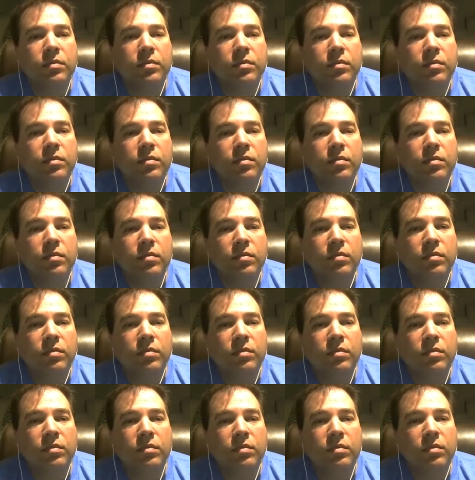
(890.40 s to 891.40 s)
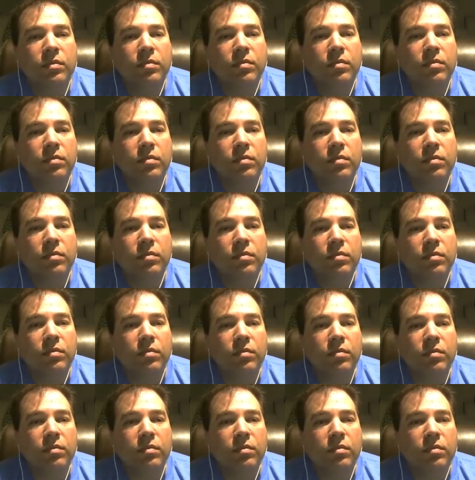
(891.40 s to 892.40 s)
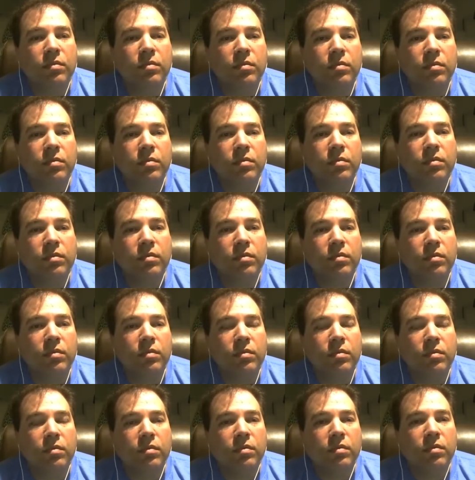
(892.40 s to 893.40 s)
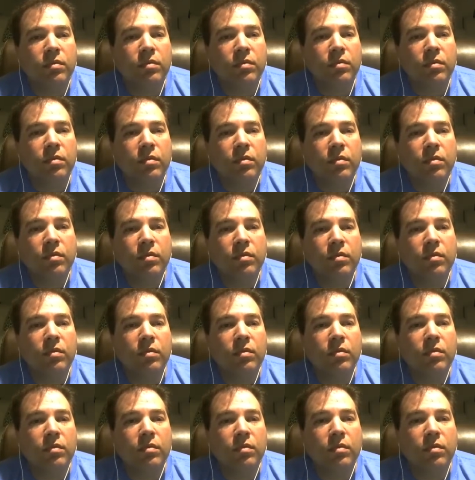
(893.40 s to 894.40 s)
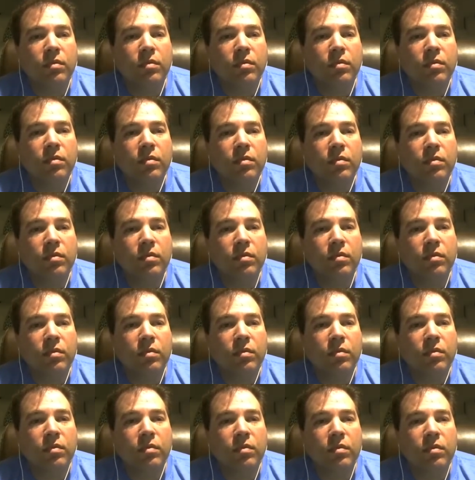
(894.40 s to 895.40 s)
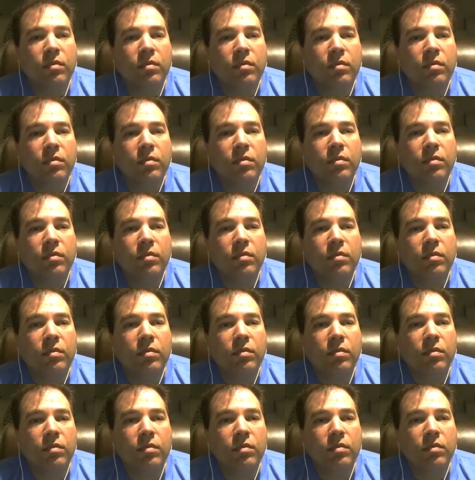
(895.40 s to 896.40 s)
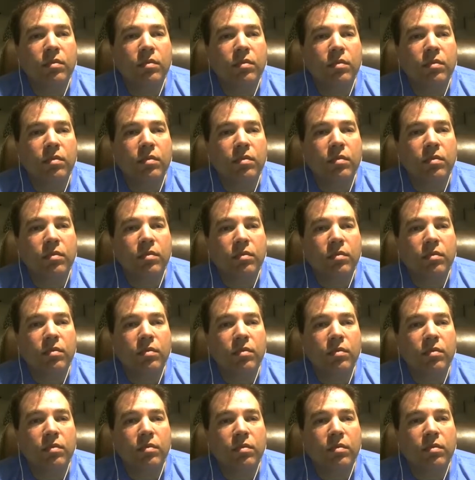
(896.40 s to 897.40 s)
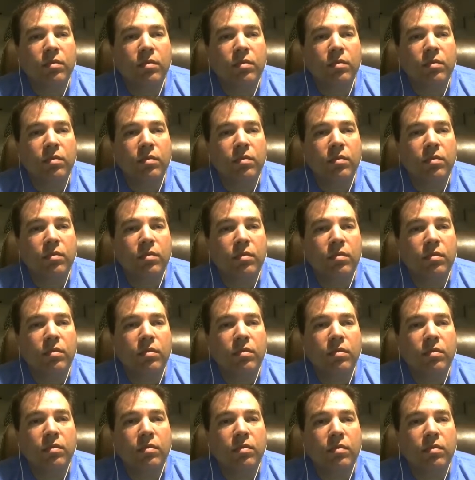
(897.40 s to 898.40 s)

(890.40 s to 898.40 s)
[no speech]